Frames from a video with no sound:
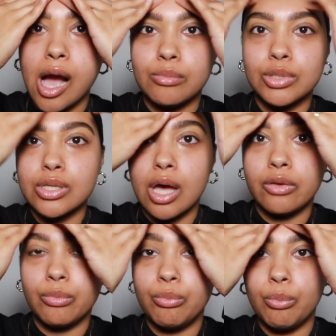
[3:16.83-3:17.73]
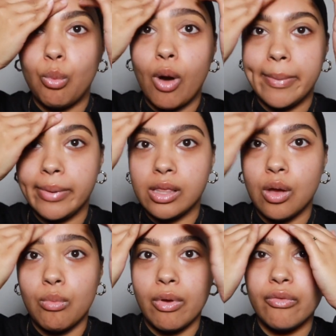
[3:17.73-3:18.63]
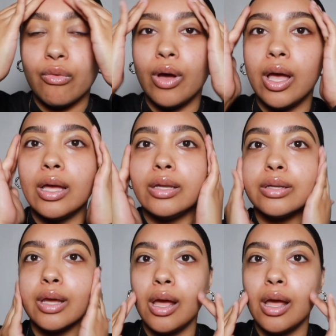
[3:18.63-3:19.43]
I'm just kind of wiping that on my forehead.